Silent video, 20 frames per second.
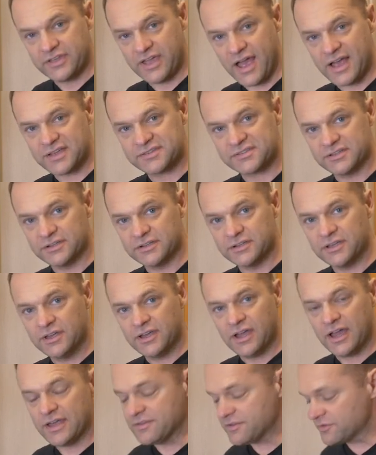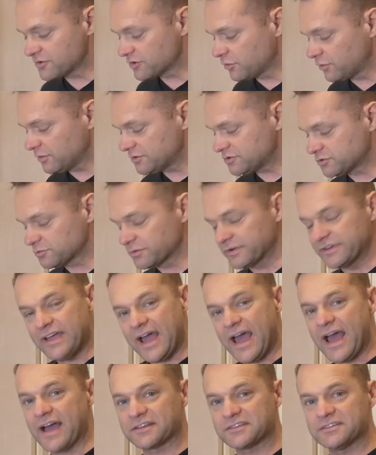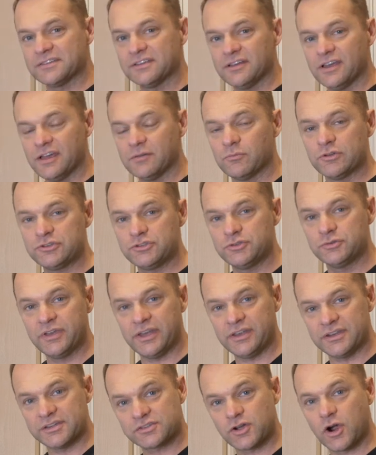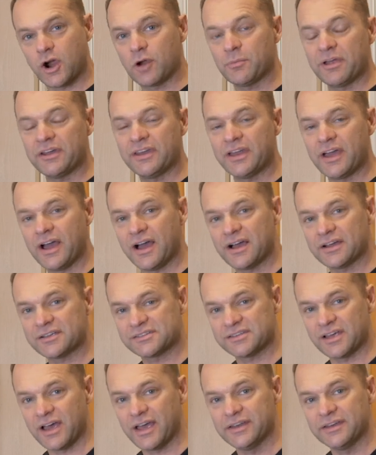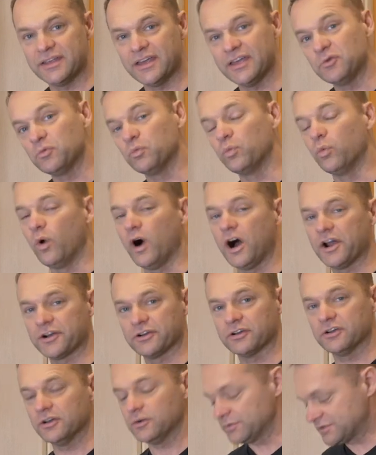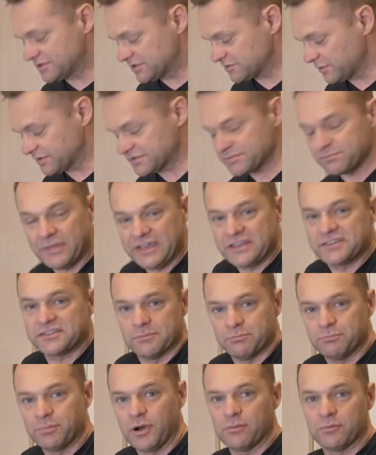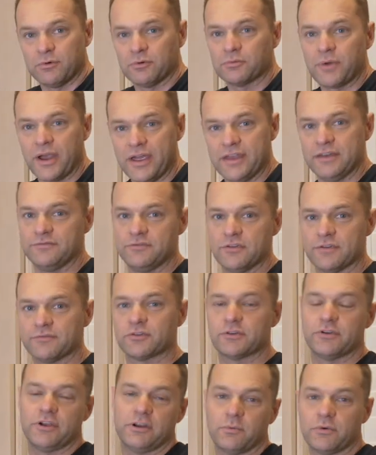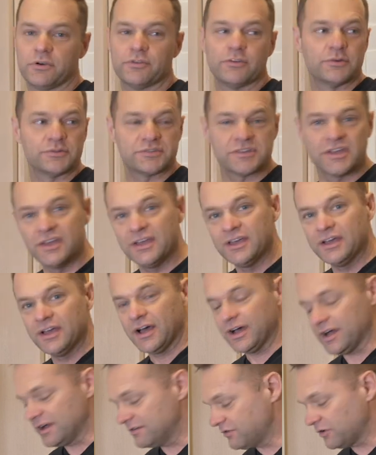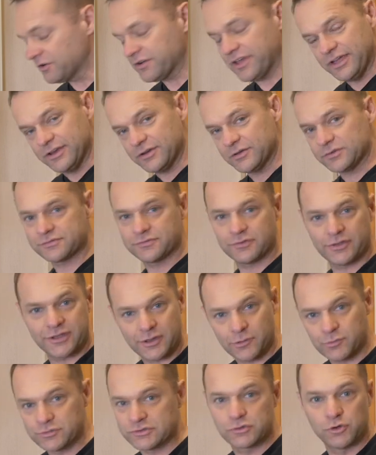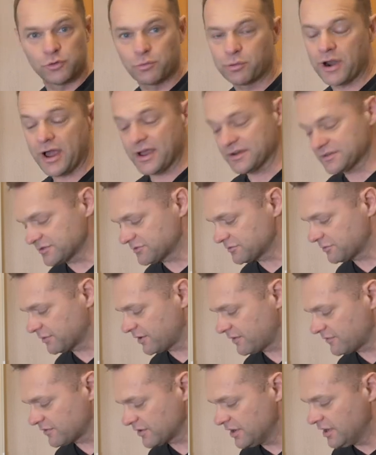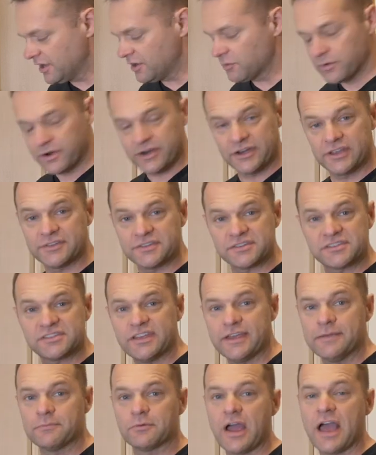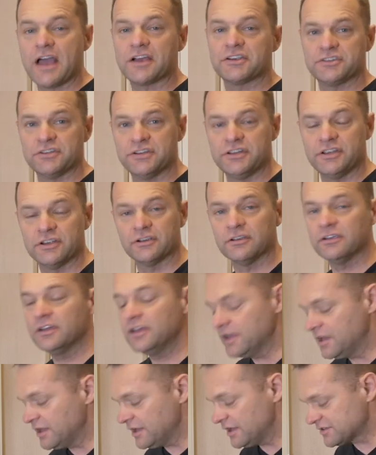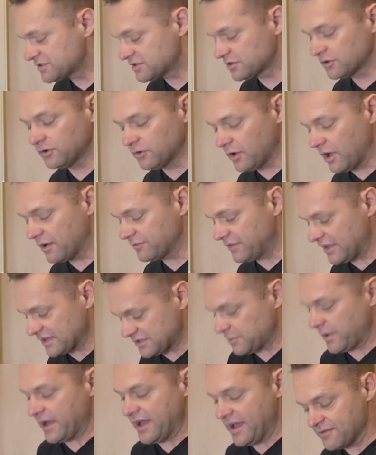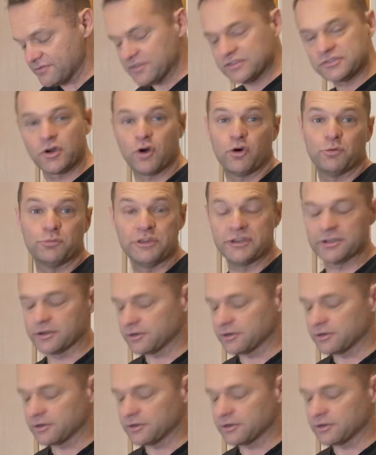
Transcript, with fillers: the acid, and then they're going to react. And what you get is carbon dioxide and water, which is what makes it bubble, right? If you ever created one of those uh, volcanoes for like a school project or whatever, we're gonna get the same reaction here. And so um, that's why I have the tall